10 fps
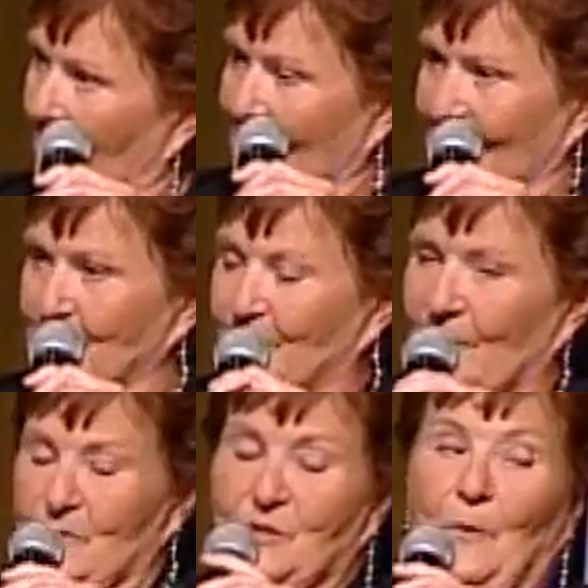And
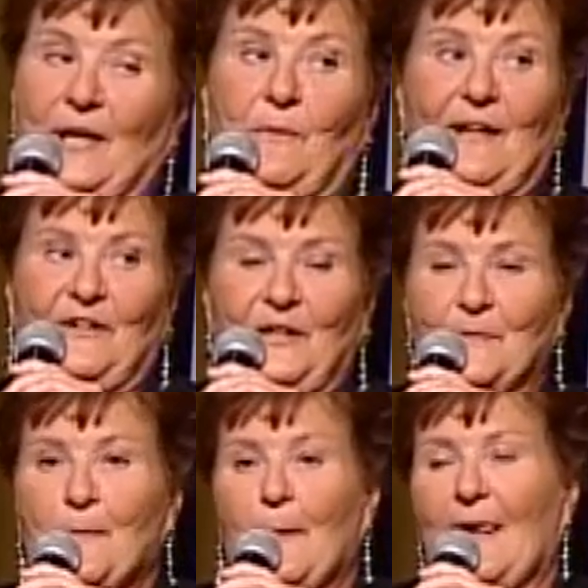it was quite a while ago.
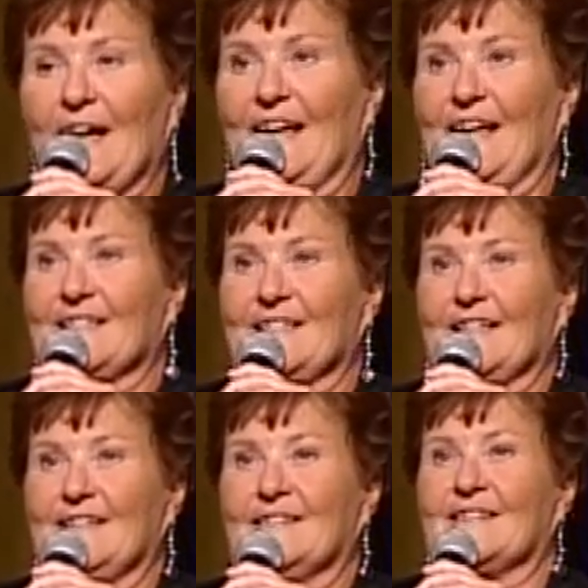And I
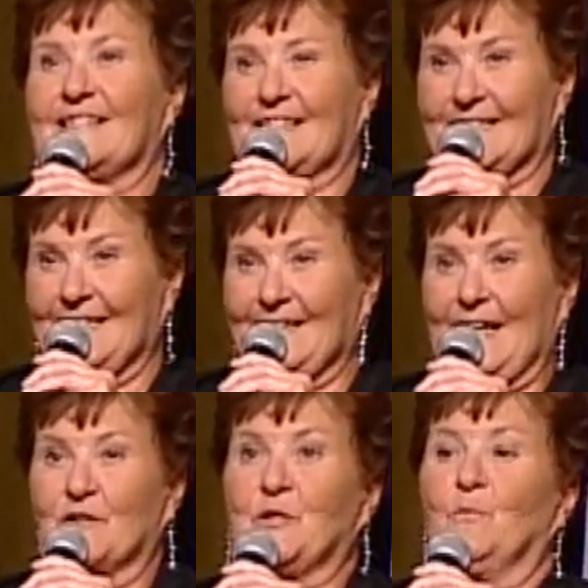said,
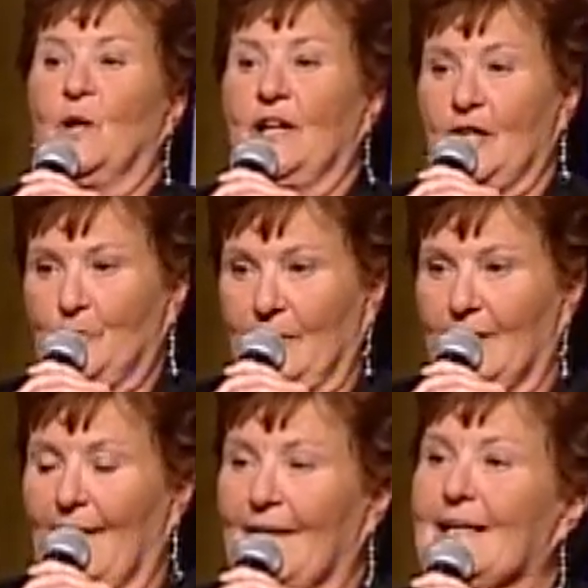16,100.
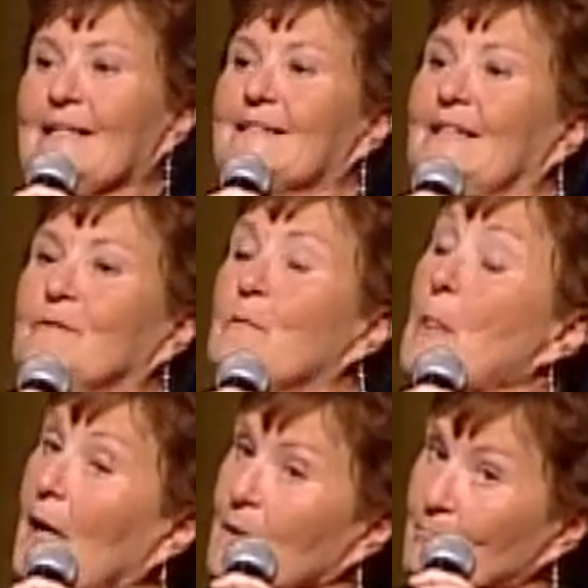He said,
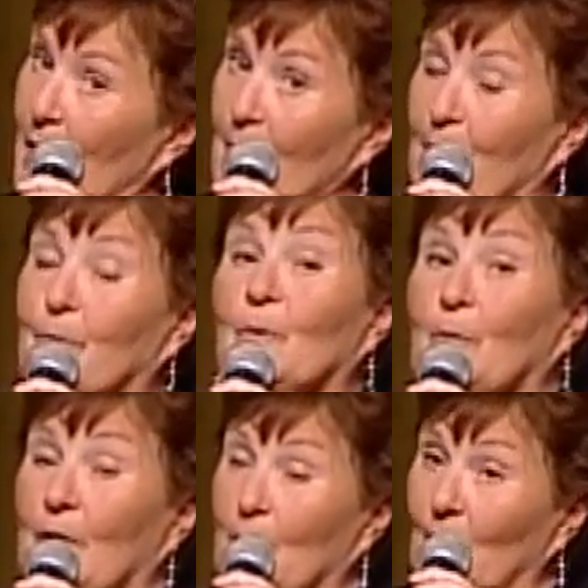Bummer, we
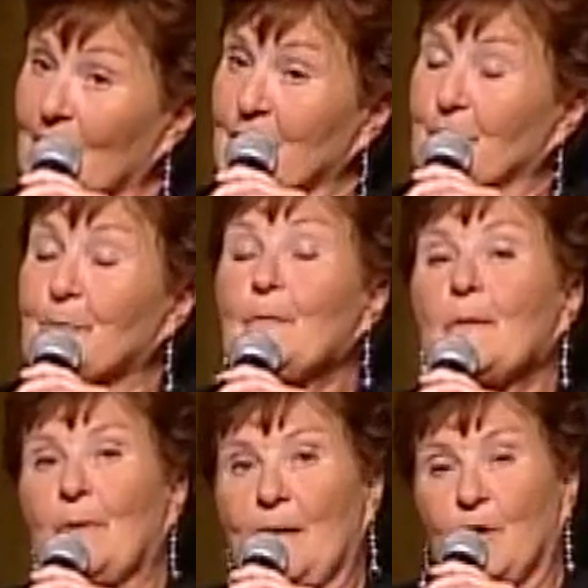really want you,
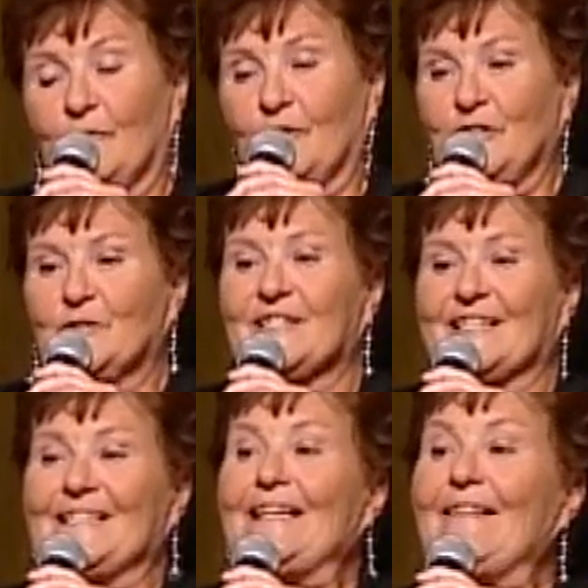but I'm offering you
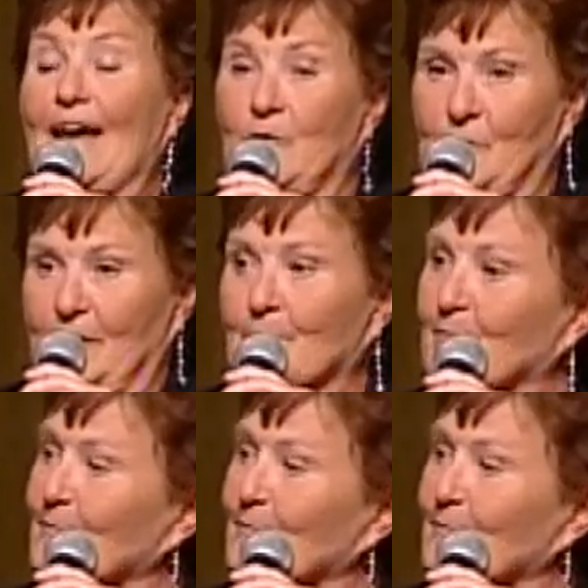16,000.